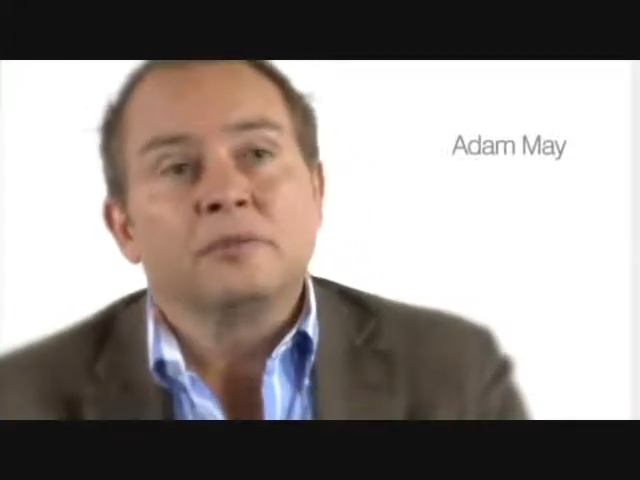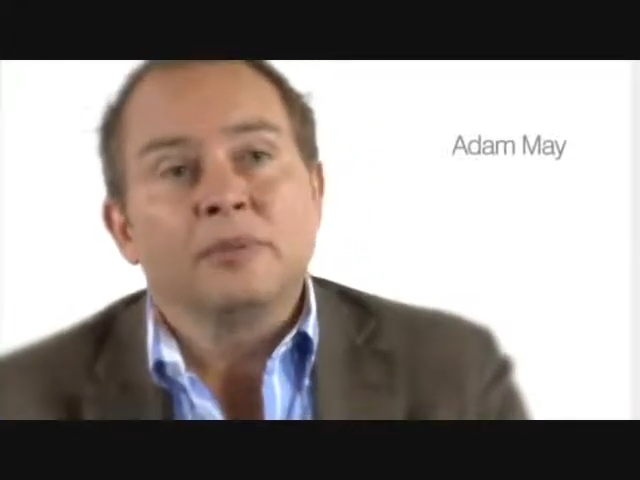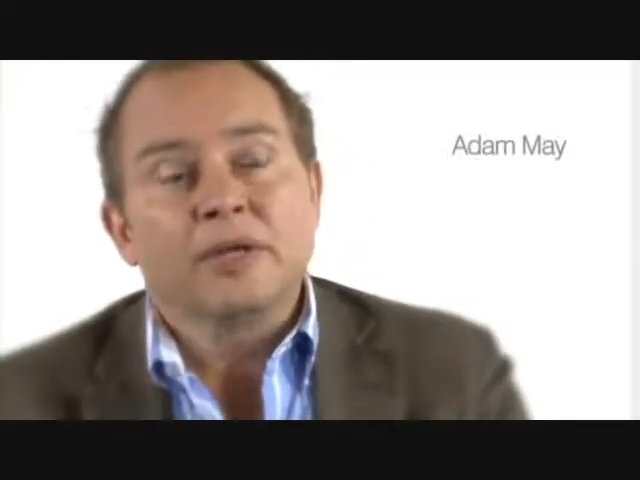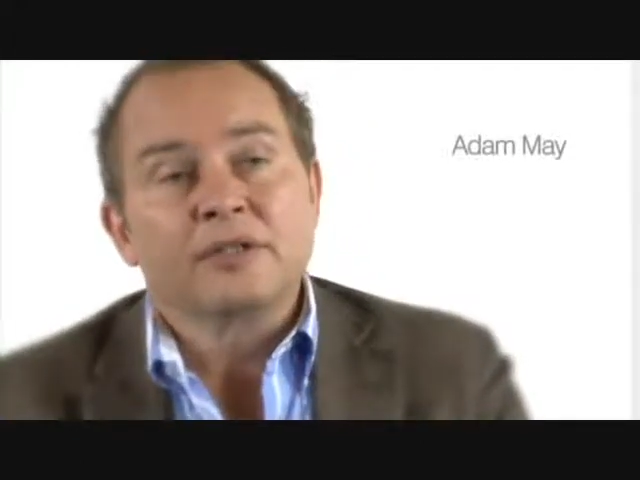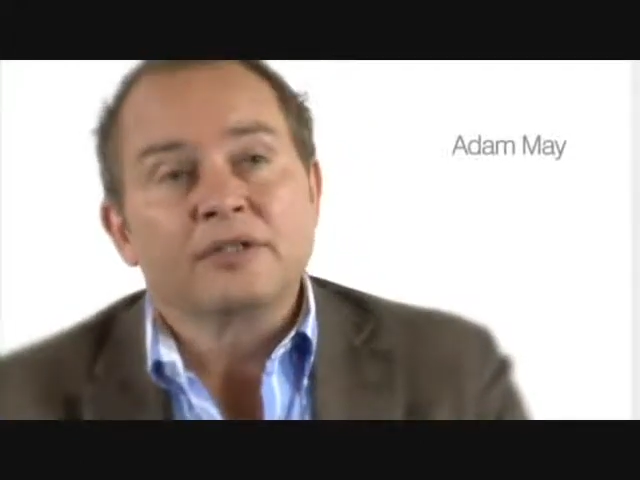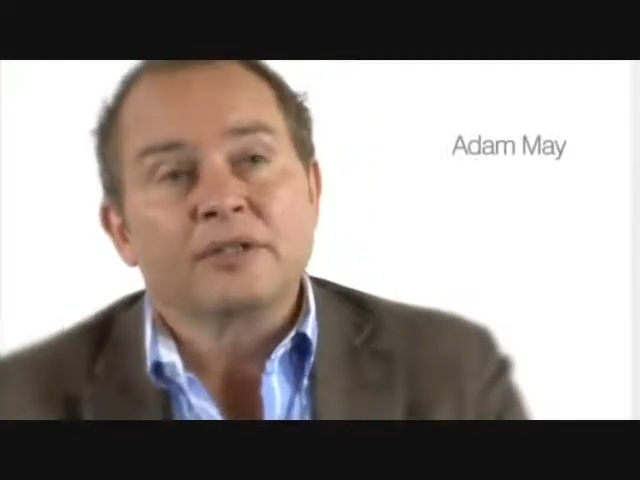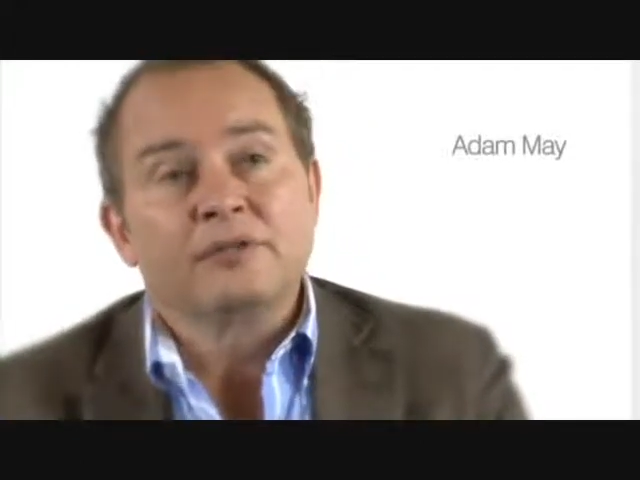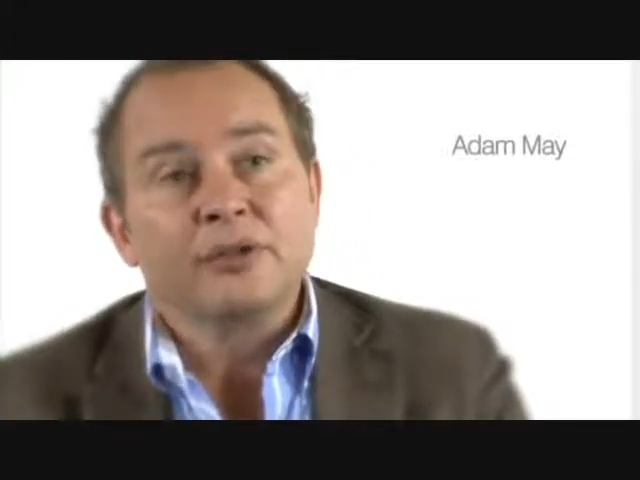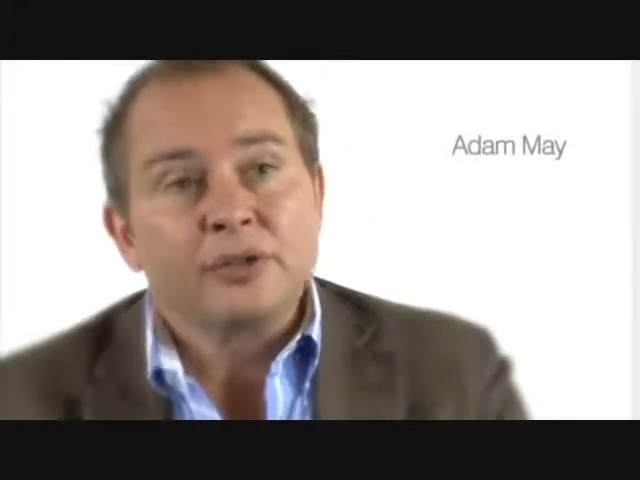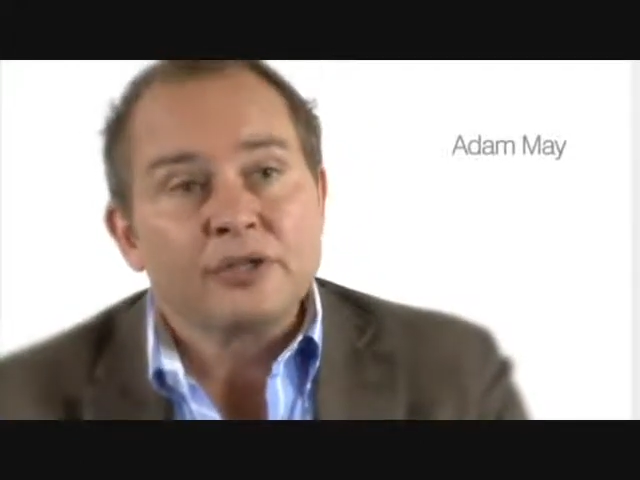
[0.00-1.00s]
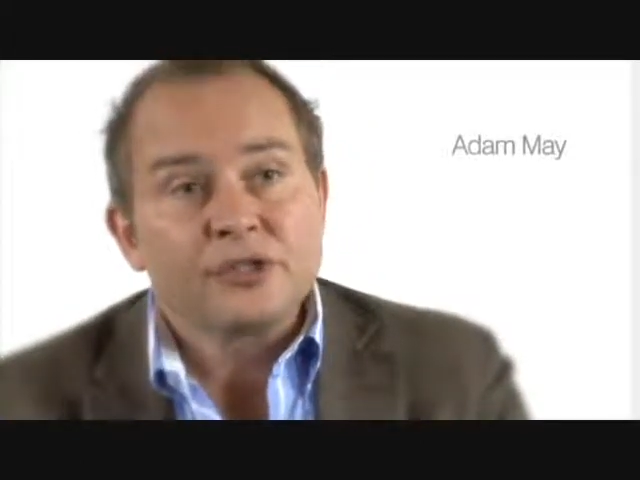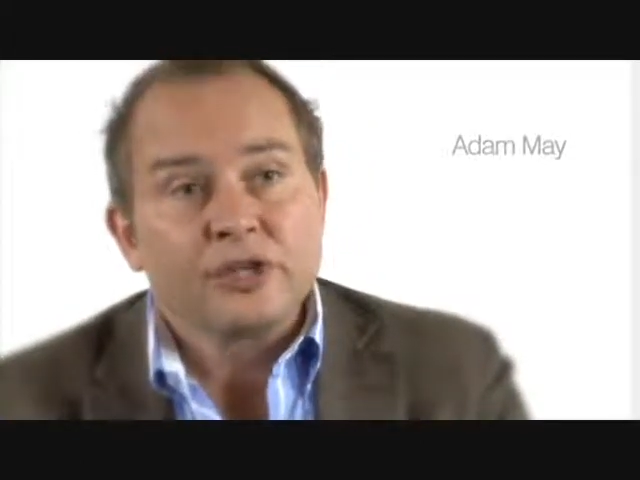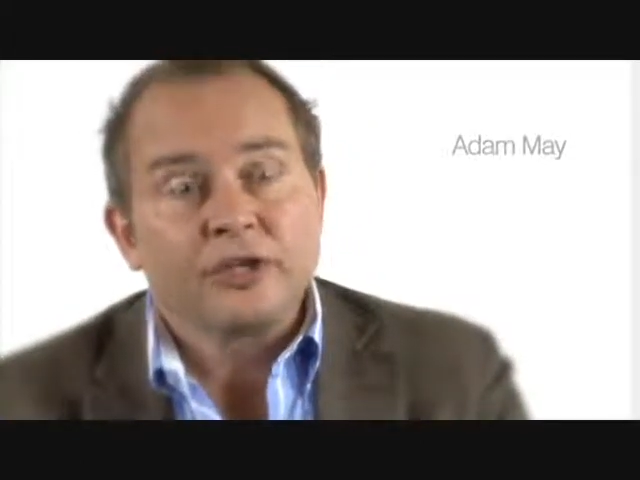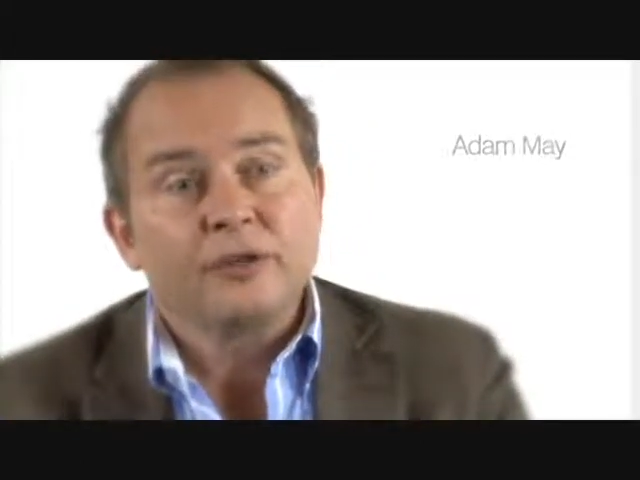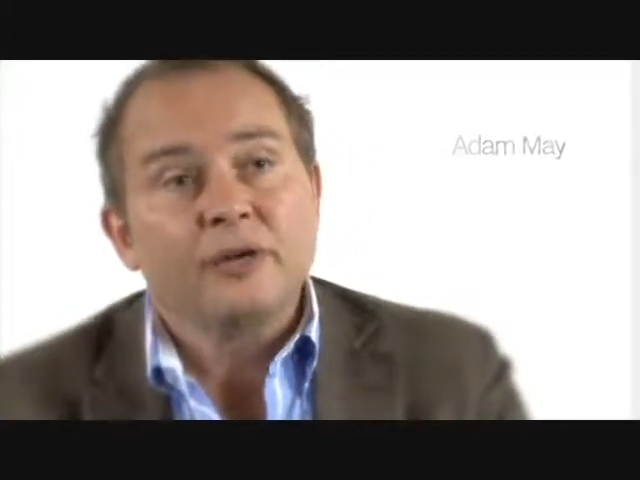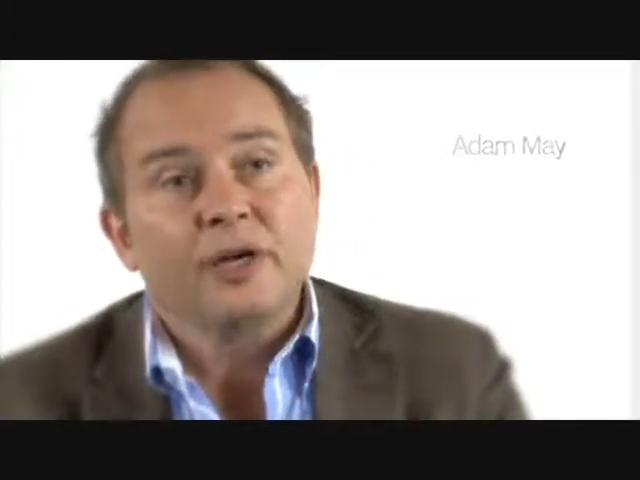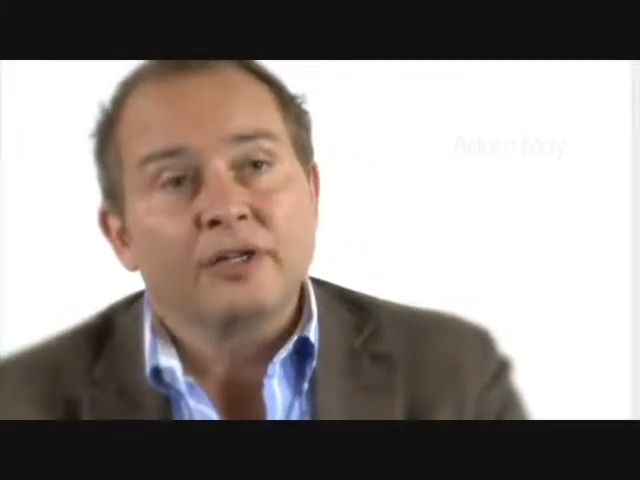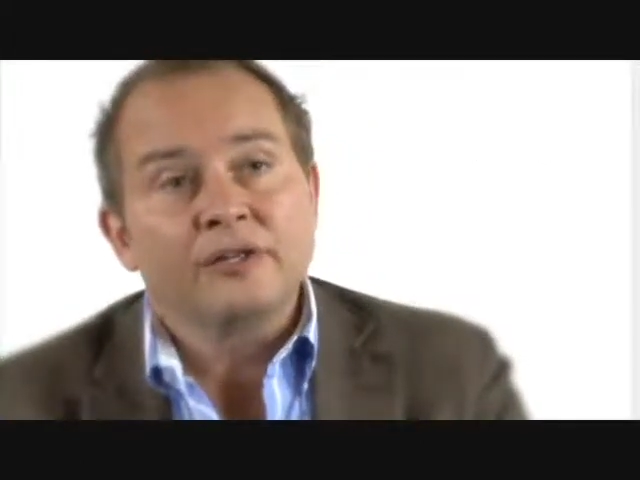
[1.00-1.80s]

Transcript: But a few years ago, I